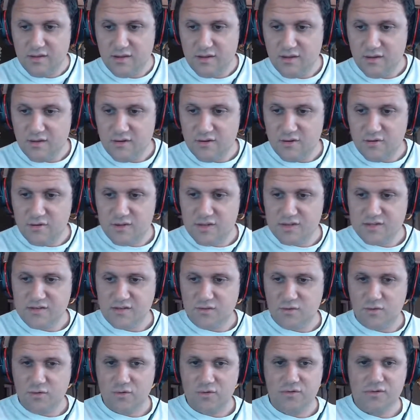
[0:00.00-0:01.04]
Oh, that's
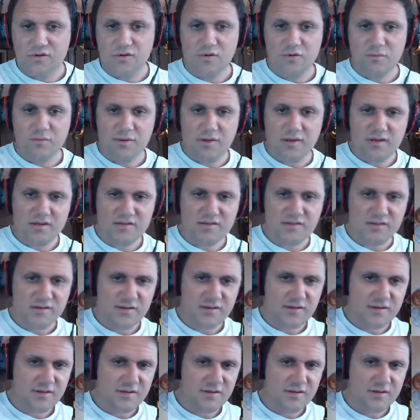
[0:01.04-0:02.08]
cool.
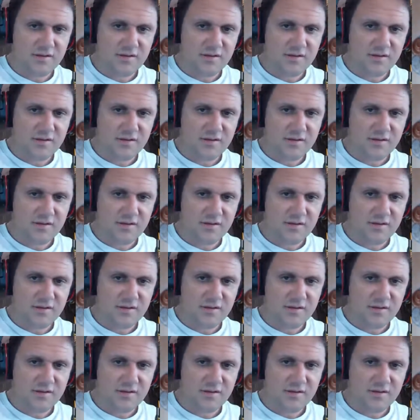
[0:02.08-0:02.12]
Toothpicks?